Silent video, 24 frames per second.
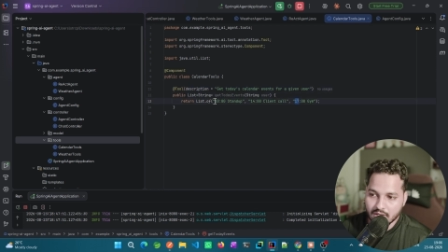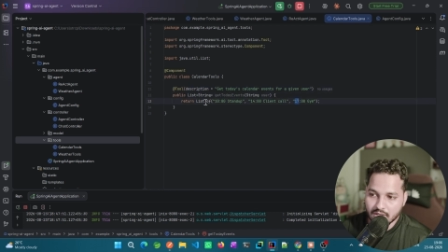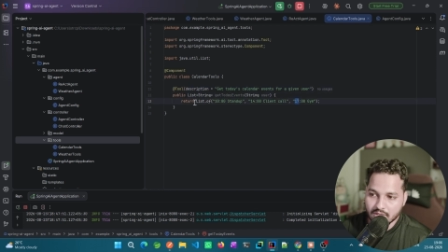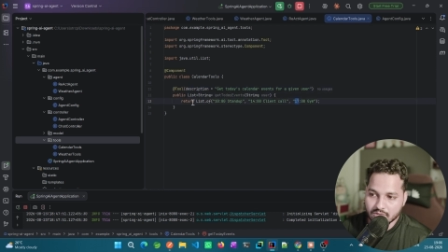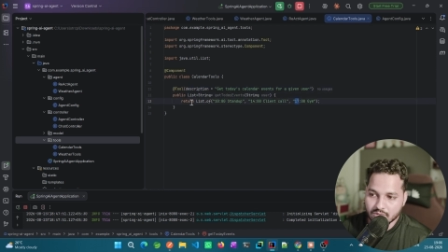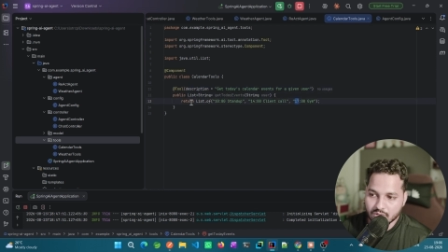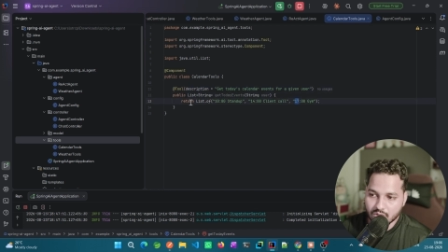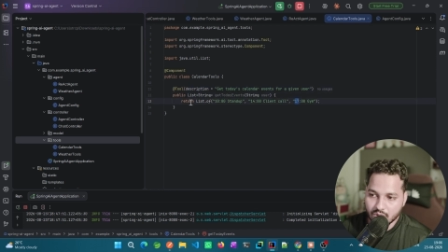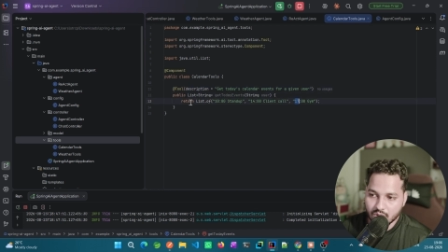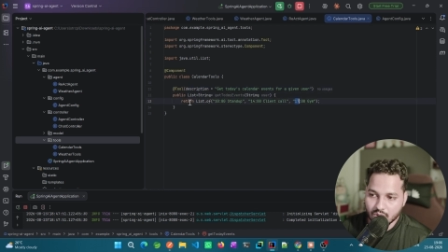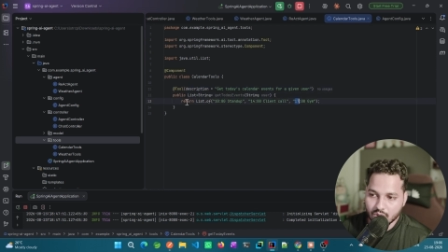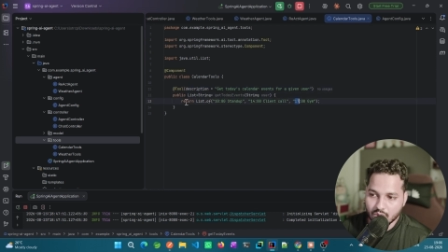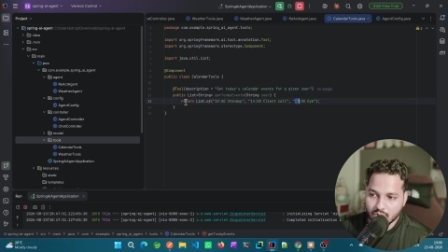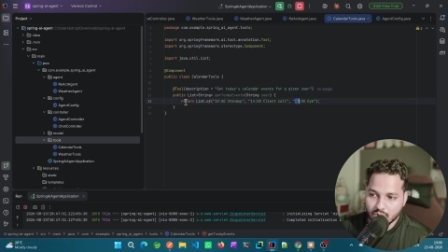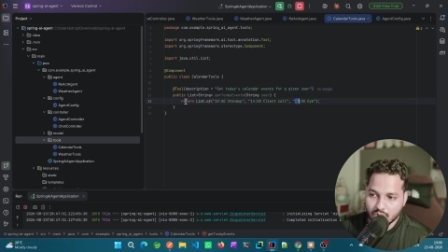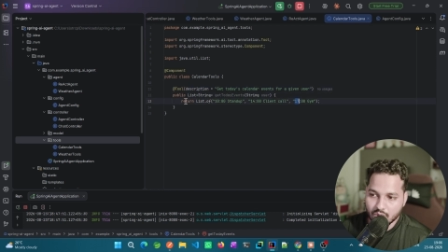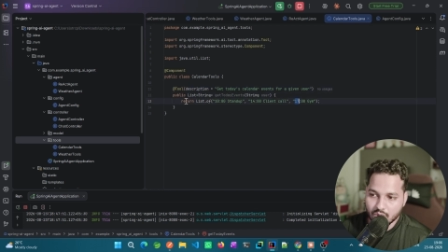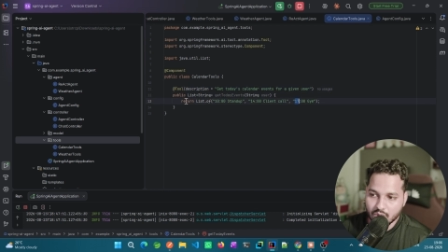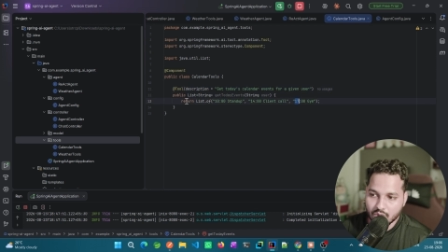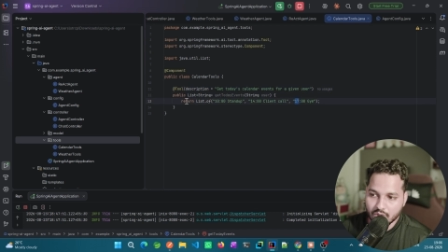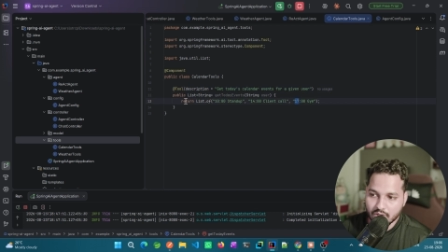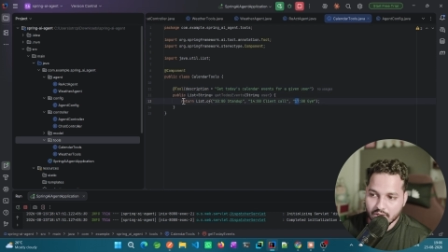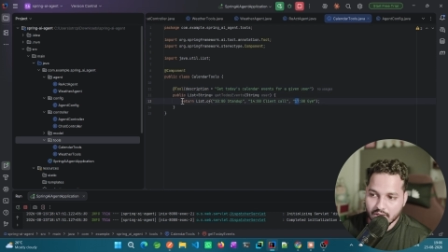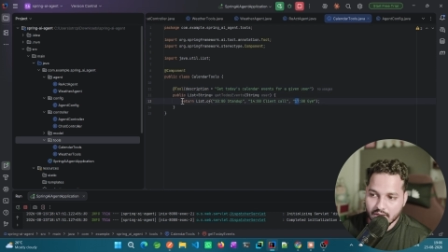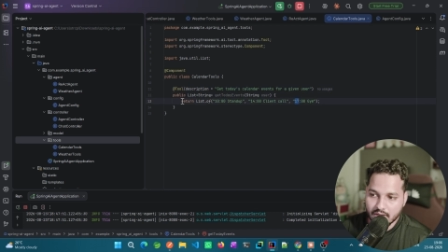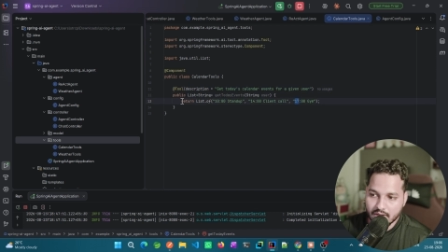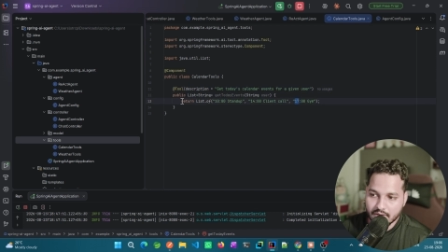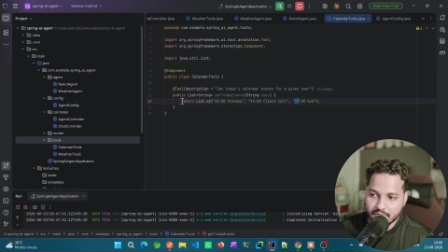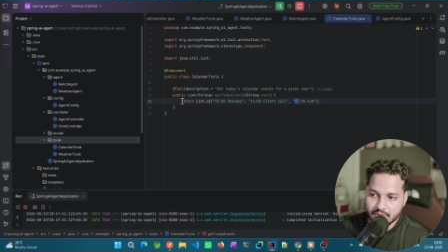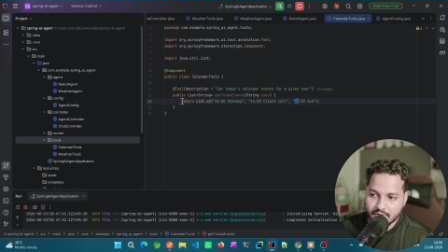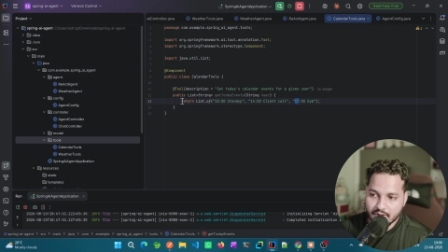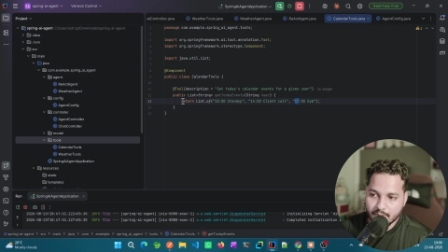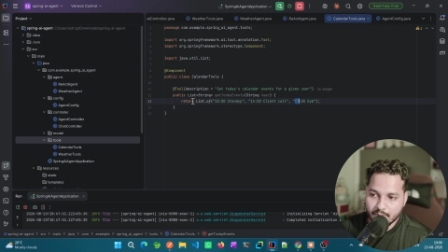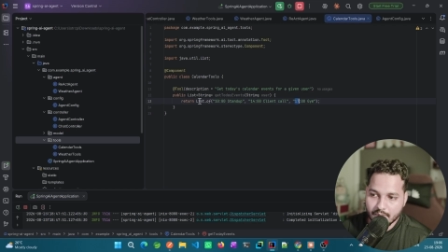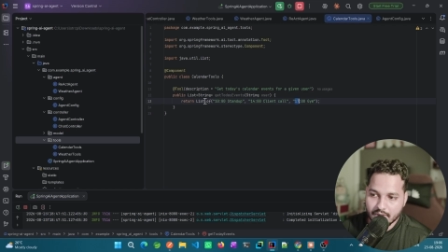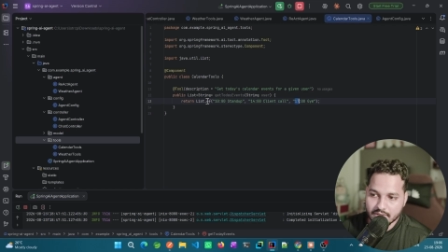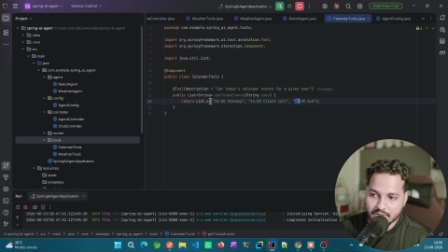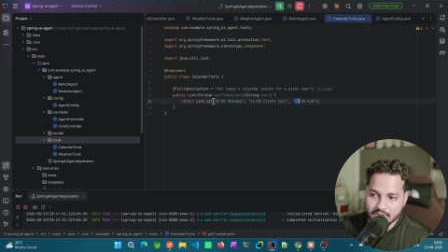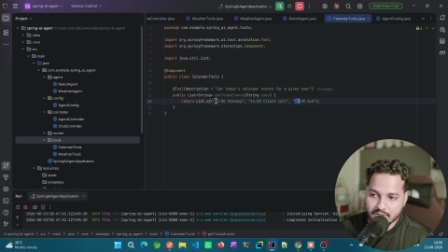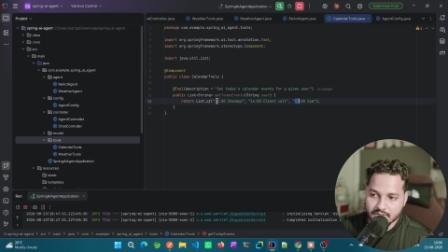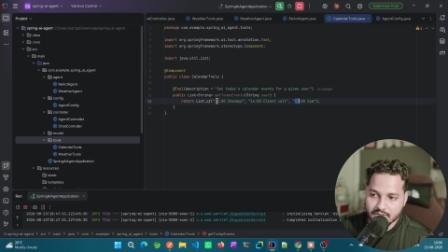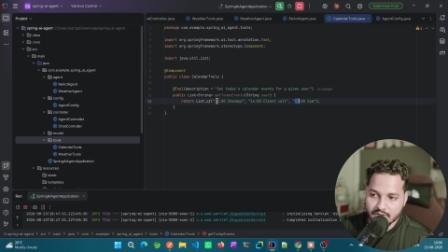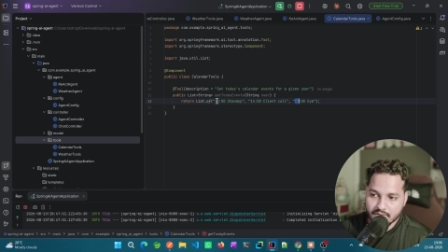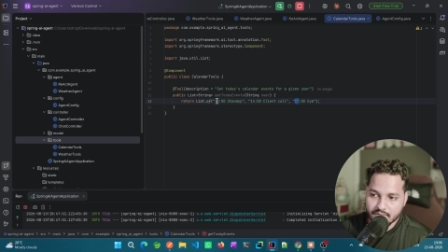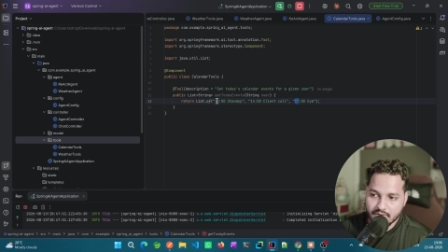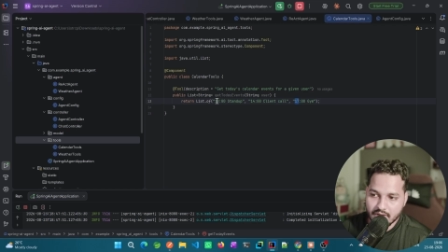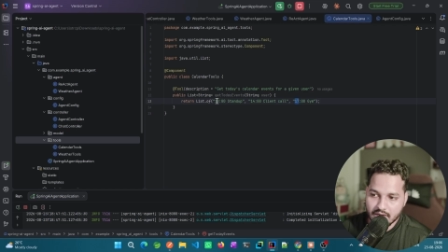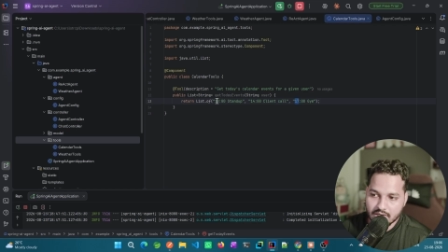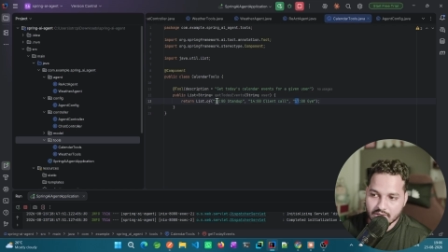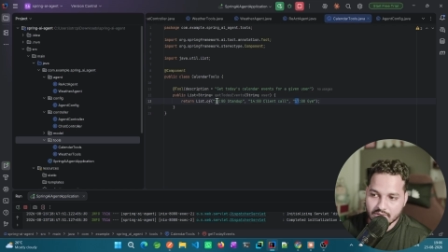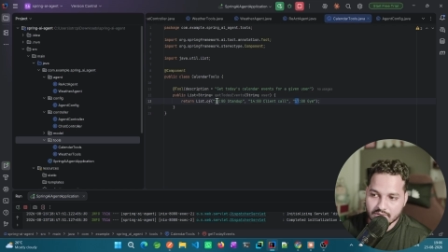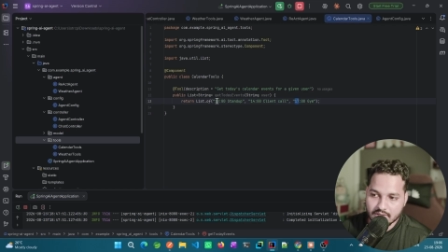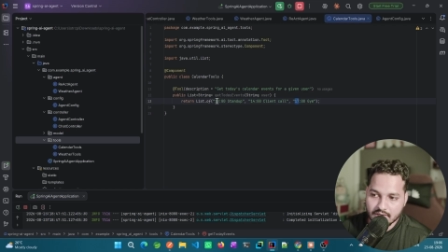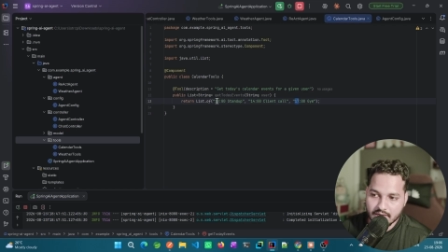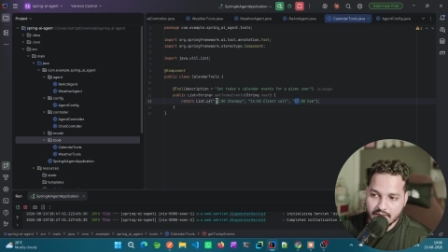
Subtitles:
So here we are passing some values